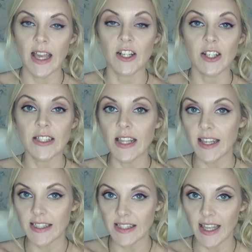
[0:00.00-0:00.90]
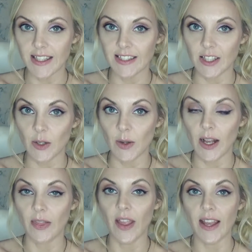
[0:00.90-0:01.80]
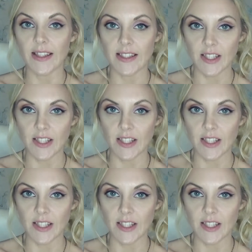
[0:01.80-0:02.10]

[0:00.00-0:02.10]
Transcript: just like snakes do, and that is